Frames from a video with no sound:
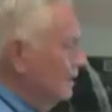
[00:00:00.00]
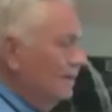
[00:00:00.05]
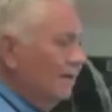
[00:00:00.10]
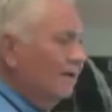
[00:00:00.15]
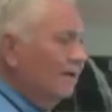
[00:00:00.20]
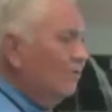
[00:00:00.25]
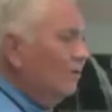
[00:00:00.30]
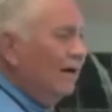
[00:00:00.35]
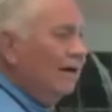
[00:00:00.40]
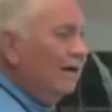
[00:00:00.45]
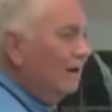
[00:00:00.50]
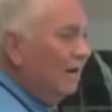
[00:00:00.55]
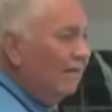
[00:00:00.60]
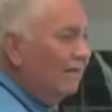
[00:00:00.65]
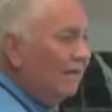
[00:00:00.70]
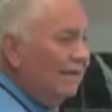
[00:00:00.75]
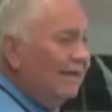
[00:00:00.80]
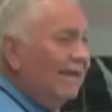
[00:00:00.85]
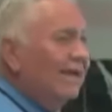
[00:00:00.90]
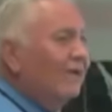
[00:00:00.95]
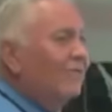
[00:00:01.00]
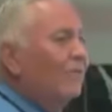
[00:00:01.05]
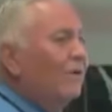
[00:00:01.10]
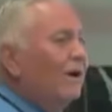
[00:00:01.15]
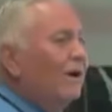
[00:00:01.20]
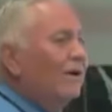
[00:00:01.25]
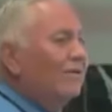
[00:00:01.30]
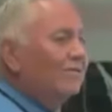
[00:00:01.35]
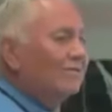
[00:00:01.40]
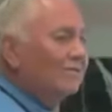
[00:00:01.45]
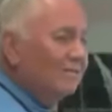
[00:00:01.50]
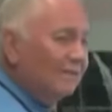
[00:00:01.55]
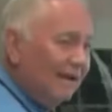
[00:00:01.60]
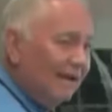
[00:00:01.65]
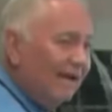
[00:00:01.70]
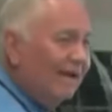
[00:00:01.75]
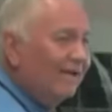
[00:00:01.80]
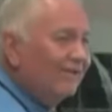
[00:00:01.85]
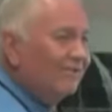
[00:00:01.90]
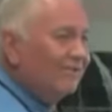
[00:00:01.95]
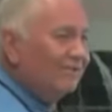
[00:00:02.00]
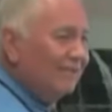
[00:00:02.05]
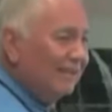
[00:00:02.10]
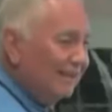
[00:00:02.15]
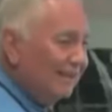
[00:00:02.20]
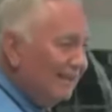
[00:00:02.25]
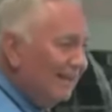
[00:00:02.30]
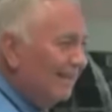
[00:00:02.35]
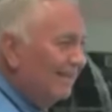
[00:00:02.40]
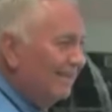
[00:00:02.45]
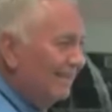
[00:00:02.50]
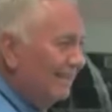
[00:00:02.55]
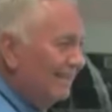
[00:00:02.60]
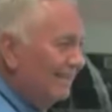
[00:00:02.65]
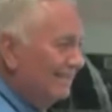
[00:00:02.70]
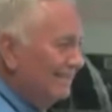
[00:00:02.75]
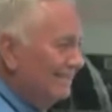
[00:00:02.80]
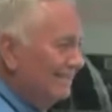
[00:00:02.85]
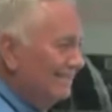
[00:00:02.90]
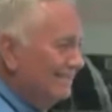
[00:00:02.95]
It doesn't weigh nothing. It weighs less than nothing.